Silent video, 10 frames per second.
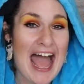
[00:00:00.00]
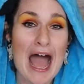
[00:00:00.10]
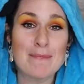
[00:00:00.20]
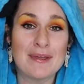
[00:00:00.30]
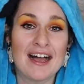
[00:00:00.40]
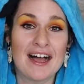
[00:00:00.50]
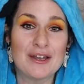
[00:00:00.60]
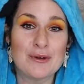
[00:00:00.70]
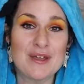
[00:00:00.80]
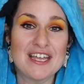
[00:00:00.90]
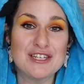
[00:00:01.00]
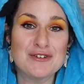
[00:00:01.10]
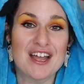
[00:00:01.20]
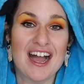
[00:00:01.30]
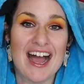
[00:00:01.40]
Happy Halloween,
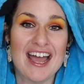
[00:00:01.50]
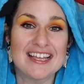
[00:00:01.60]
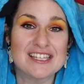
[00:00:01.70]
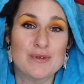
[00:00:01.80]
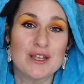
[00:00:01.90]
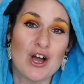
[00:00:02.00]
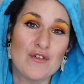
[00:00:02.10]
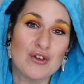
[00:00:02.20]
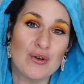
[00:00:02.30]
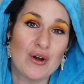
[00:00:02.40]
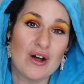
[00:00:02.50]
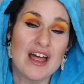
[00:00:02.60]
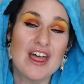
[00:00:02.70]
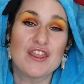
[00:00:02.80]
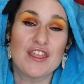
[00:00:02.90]
you guys. We love you
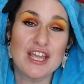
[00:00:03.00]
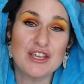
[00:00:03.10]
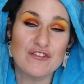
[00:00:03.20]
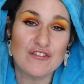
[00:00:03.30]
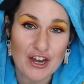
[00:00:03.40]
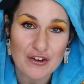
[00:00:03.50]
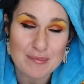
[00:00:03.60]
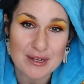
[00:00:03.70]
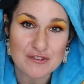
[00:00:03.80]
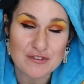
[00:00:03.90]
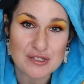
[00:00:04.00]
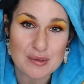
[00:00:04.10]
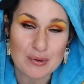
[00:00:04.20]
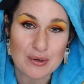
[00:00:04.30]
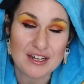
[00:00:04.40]
all. Thank you very much for
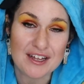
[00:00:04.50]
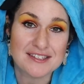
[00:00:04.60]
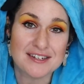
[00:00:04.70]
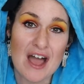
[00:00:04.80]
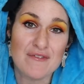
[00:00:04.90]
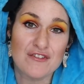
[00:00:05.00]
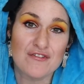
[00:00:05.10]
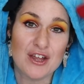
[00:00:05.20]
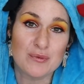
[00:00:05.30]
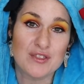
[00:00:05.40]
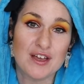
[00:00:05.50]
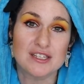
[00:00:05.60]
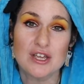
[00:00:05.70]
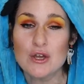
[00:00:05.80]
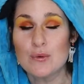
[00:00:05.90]
supporting us and having fun with
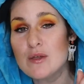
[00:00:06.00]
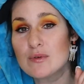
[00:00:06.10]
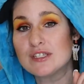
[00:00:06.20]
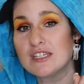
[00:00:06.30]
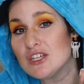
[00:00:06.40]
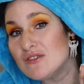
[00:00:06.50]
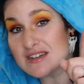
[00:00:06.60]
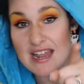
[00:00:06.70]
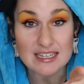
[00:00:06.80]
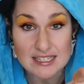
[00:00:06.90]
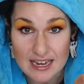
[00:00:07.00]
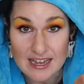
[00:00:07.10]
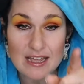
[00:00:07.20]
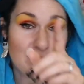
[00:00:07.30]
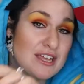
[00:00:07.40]
us. We will see you next
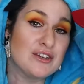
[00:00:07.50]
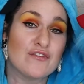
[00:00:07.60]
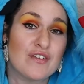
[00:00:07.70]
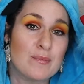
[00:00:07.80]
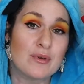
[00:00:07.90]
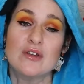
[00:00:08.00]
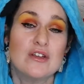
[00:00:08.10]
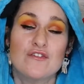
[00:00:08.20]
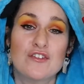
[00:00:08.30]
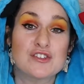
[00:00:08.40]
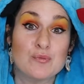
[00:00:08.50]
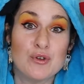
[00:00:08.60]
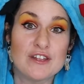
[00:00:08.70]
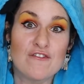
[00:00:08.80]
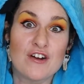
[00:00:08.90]
time in November for
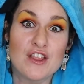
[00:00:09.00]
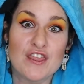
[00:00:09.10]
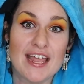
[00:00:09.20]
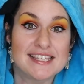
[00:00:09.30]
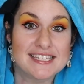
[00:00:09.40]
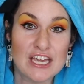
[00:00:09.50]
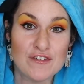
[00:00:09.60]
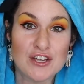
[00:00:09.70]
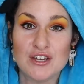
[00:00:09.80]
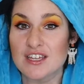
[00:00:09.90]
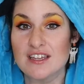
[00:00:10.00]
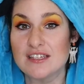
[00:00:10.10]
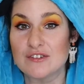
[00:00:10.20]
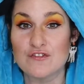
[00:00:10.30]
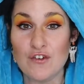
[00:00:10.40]
some really fun Thanksgiving
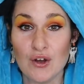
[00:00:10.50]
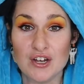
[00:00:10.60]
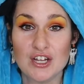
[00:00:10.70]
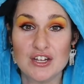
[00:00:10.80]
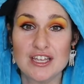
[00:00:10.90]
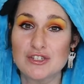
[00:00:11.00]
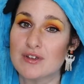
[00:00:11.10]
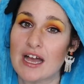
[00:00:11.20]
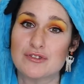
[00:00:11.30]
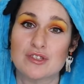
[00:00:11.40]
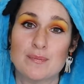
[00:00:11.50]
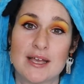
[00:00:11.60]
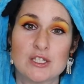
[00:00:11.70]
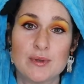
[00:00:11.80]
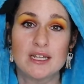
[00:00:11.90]
cookies and fall cookies. You guys are the
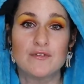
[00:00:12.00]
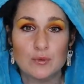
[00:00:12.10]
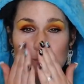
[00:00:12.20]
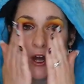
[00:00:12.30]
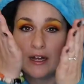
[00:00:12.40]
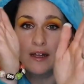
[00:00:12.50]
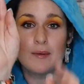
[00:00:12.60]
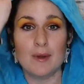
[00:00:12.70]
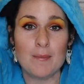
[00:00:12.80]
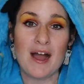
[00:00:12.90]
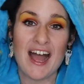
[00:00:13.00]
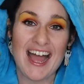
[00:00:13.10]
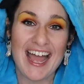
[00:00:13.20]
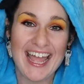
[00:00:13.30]
best. We love you. Mwah. Bye-bye.